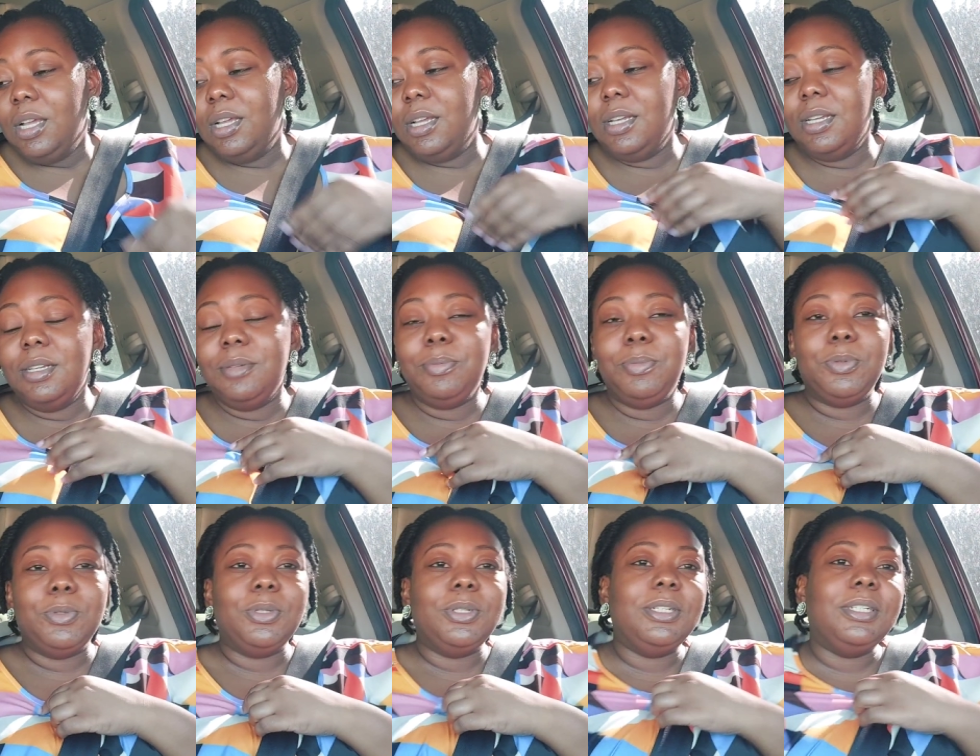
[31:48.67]
Ah,
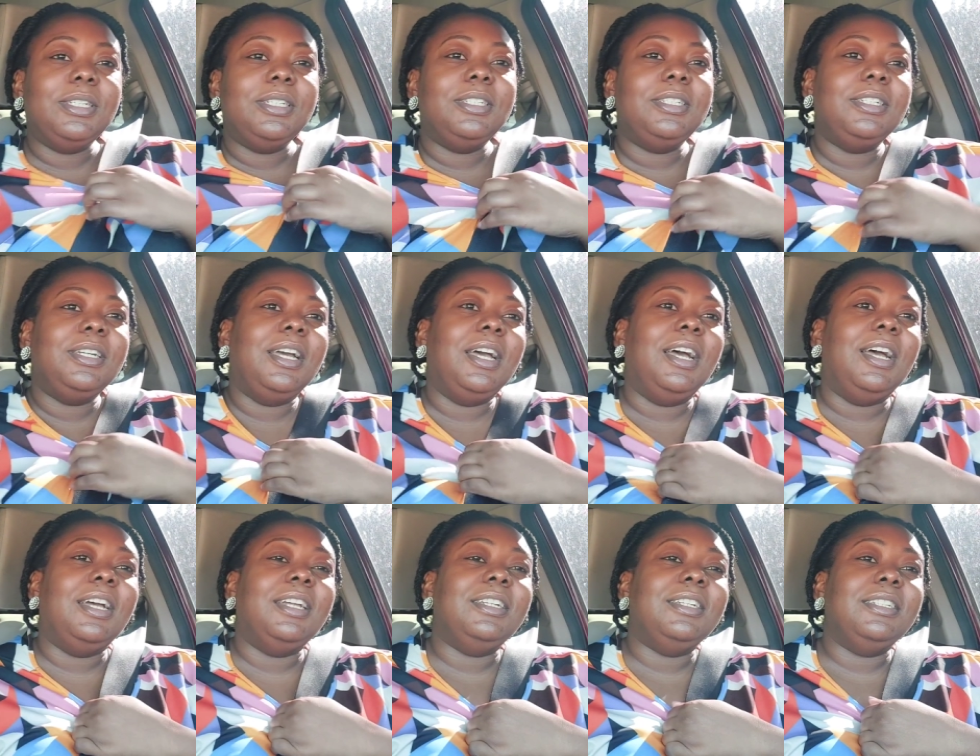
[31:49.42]
boy.
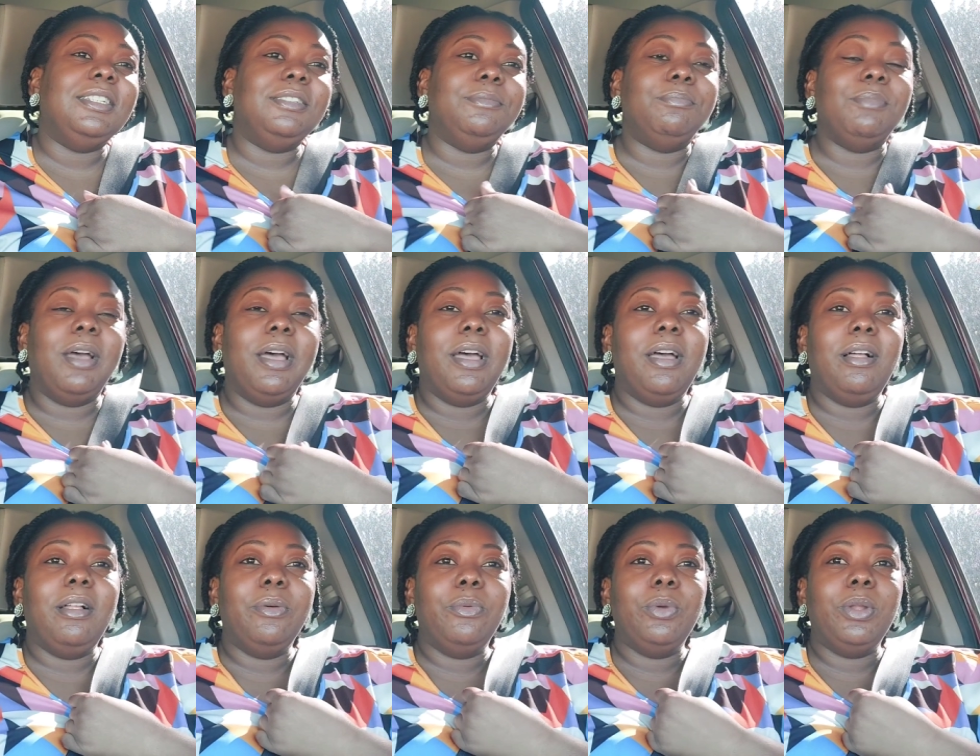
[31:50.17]
And then
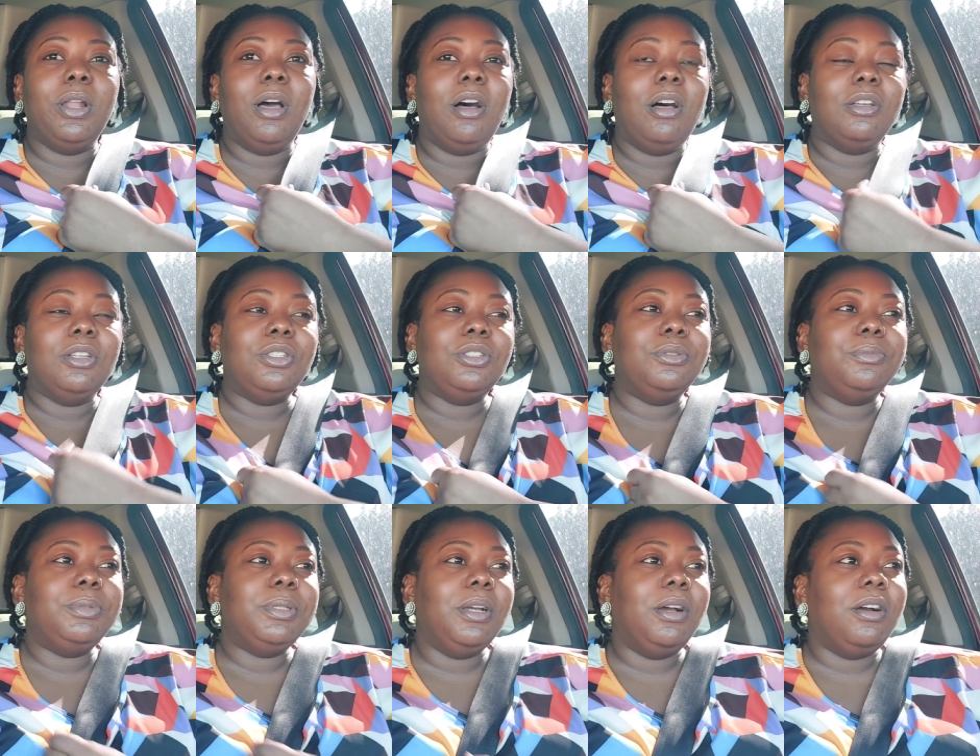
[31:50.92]
I will
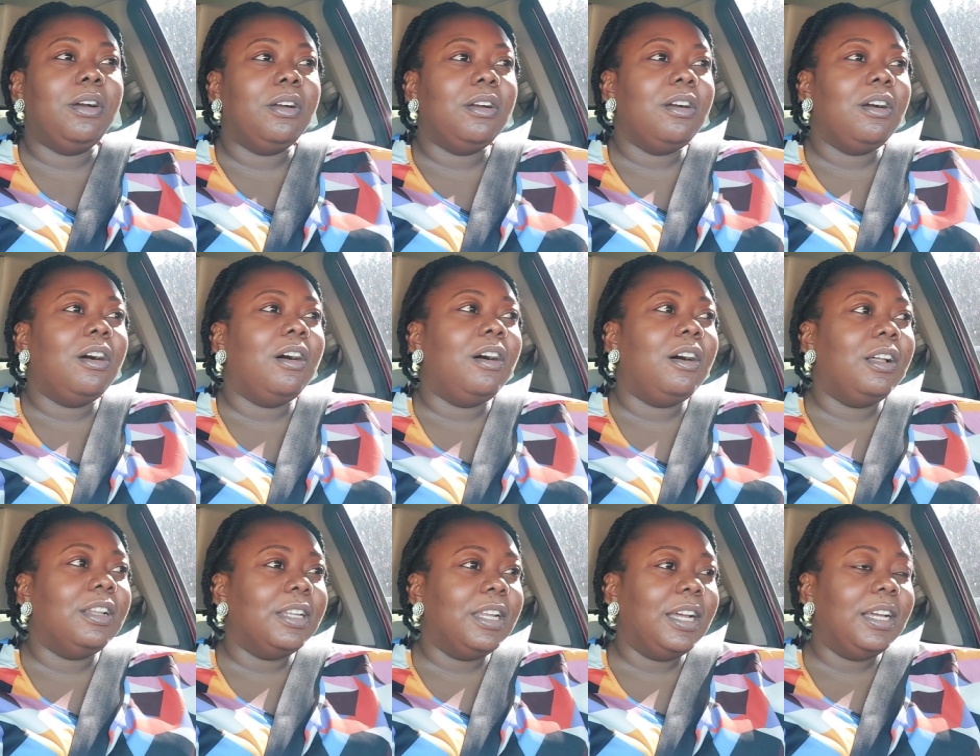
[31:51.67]
also be on
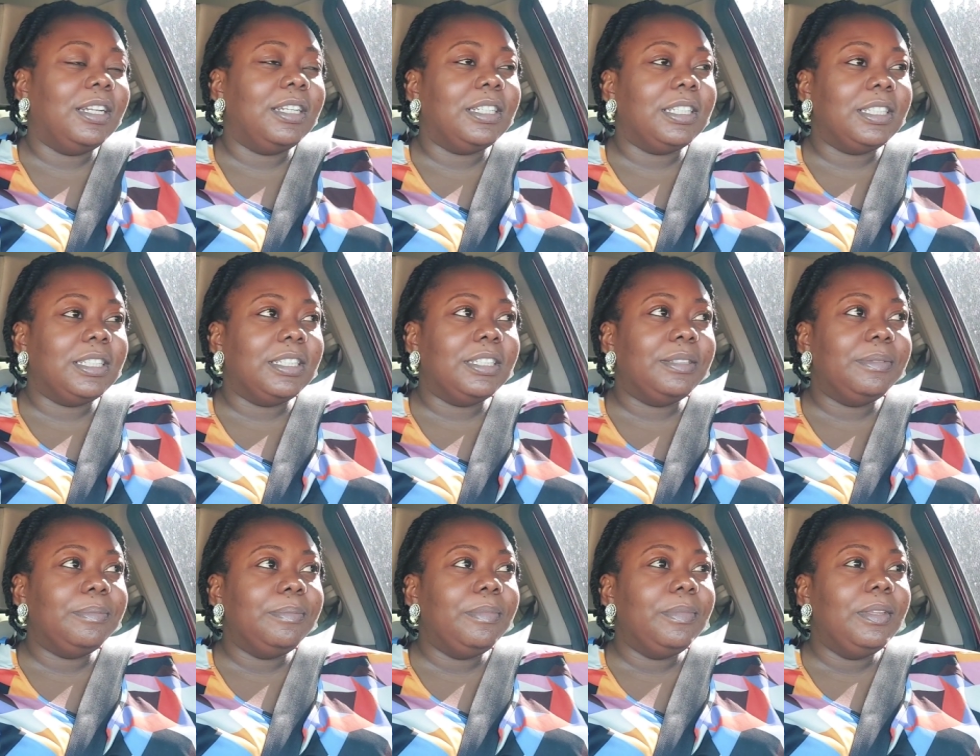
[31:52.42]
call that
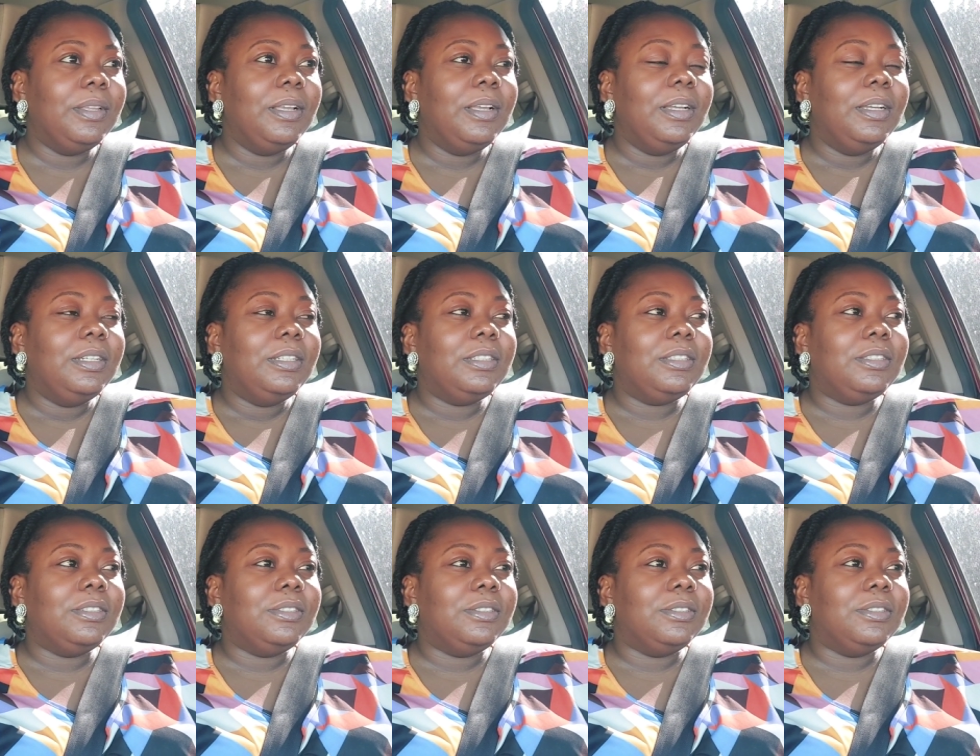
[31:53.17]
day.
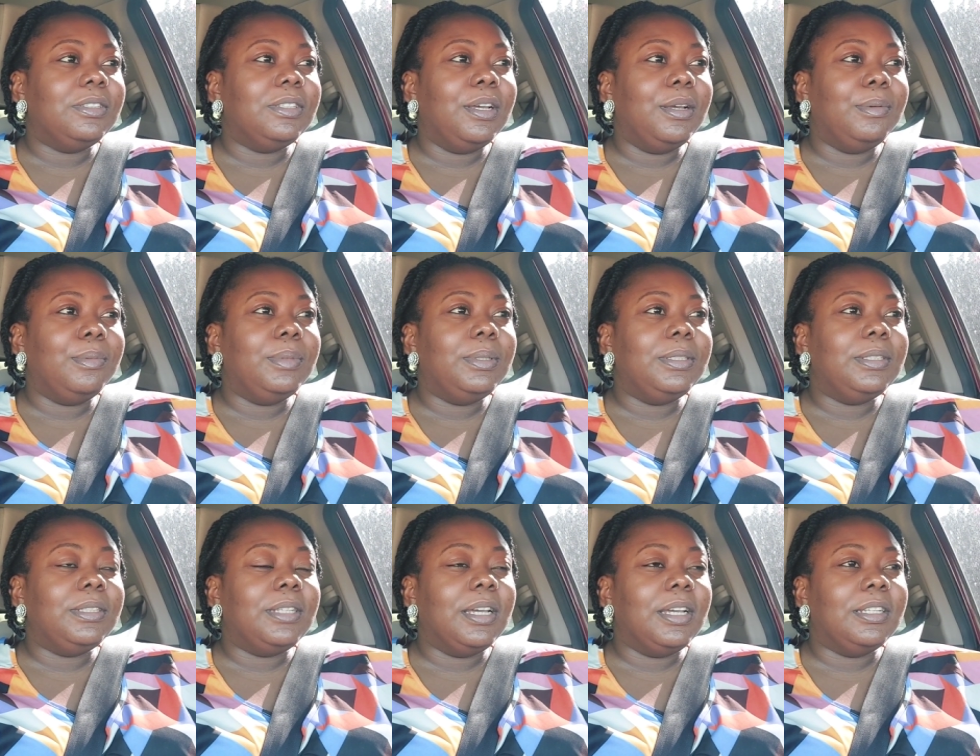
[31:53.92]
So that
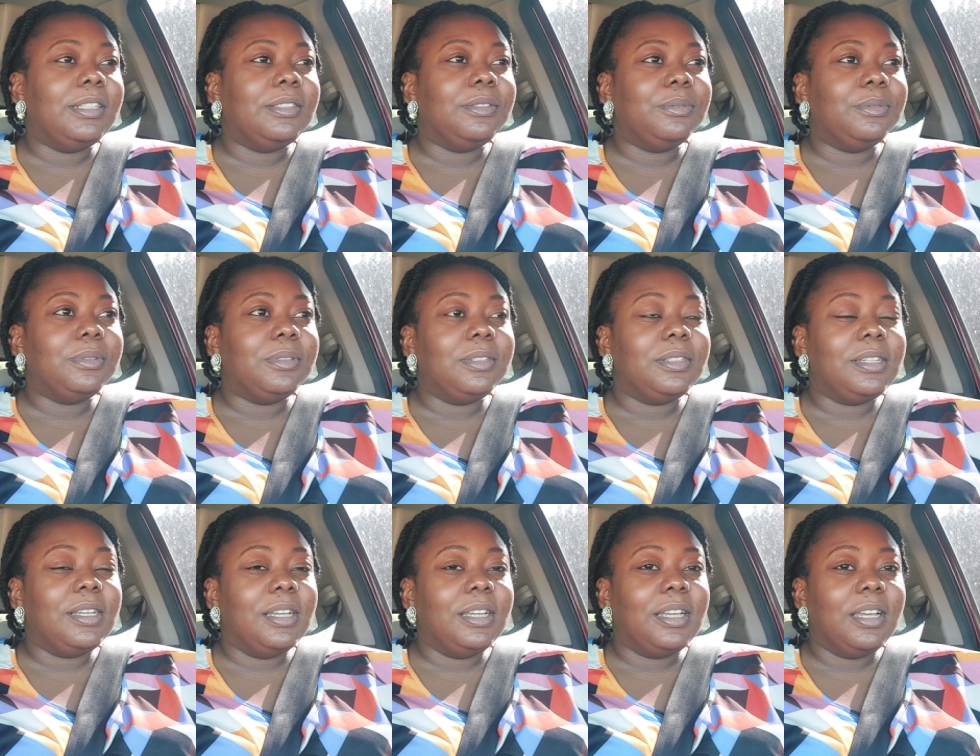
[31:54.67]
means that
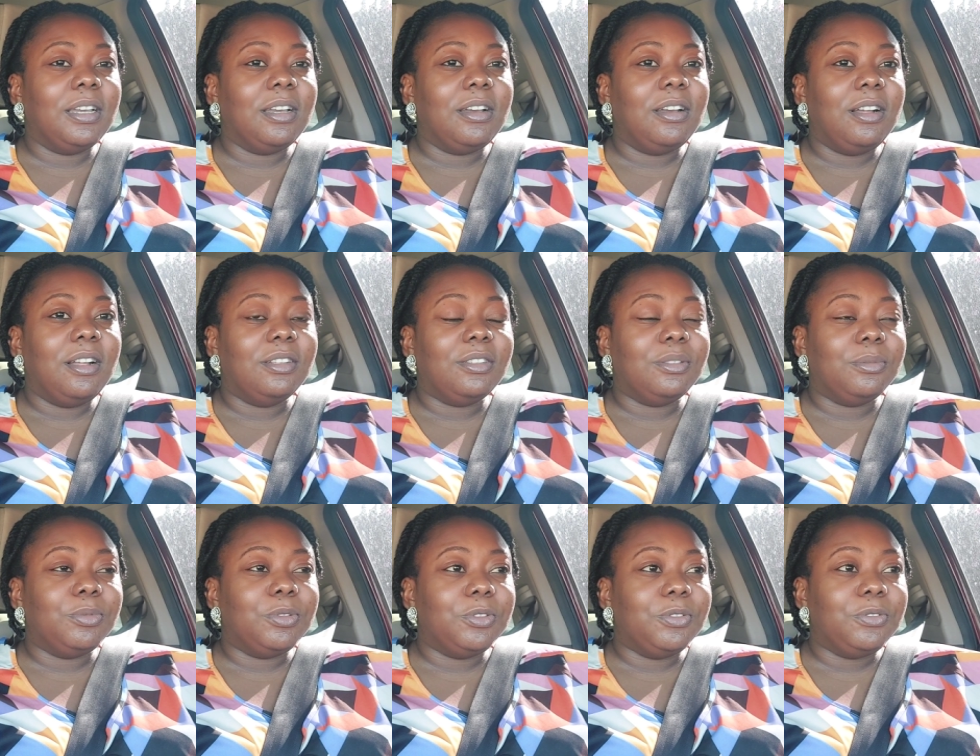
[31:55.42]
can get cars
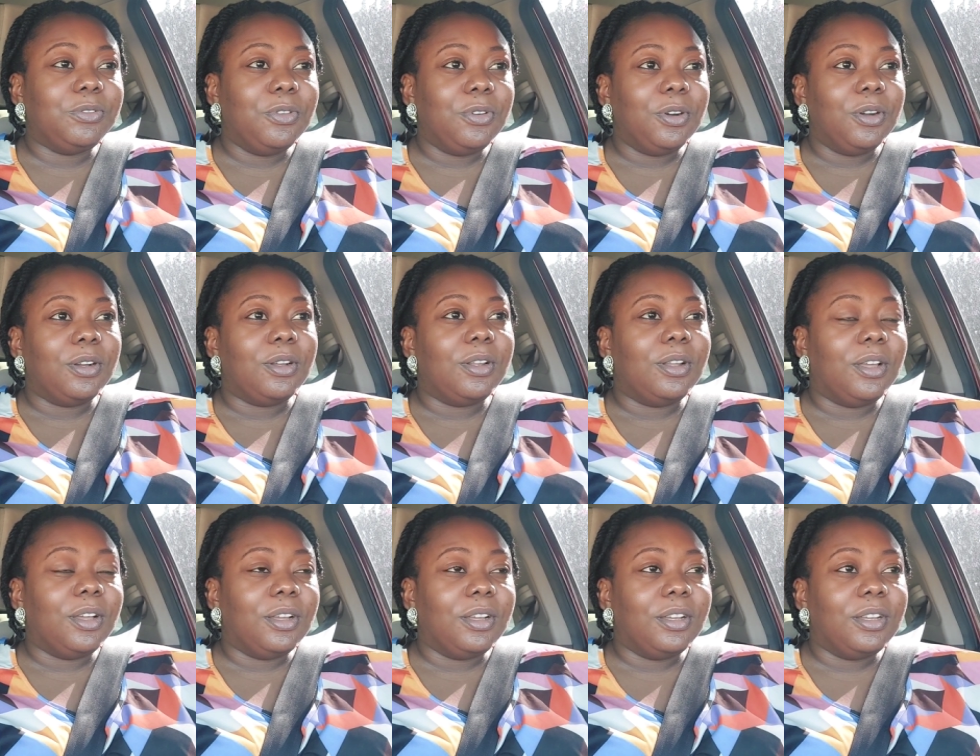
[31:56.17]
up to four
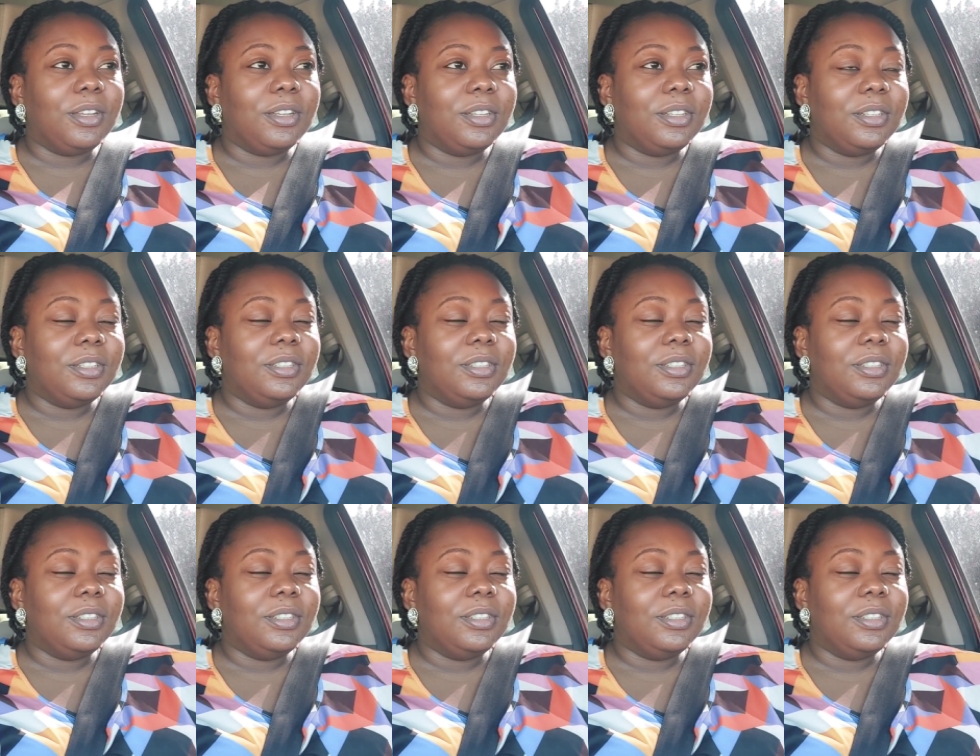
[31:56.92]
o'clock